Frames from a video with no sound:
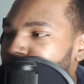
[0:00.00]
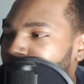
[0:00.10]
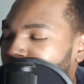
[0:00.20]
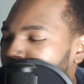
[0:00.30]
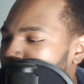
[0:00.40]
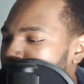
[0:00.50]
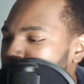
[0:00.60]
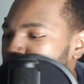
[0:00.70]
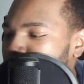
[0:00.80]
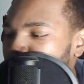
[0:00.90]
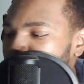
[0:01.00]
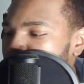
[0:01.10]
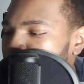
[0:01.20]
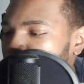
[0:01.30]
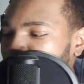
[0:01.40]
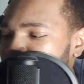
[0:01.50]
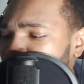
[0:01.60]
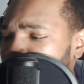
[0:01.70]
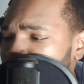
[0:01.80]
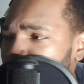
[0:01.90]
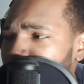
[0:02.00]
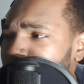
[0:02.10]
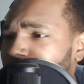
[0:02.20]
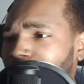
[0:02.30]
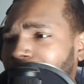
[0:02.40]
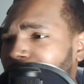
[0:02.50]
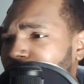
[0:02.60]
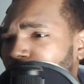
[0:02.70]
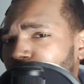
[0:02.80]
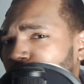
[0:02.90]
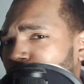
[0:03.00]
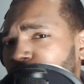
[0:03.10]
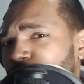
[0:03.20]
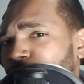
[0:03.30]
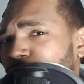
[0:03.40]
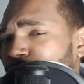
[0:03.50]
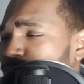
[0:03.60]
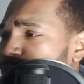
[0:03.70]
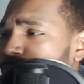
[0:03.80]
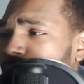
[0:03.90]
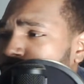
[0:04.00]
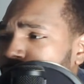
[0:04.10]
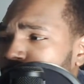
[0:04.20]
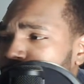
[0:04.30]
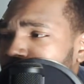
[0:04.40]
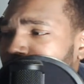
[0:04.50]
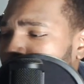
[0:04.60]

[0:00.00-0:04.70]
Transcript: and cons with YouTube and Patreon, because one thing a lot of y'all who don't do YouTube don't know is that,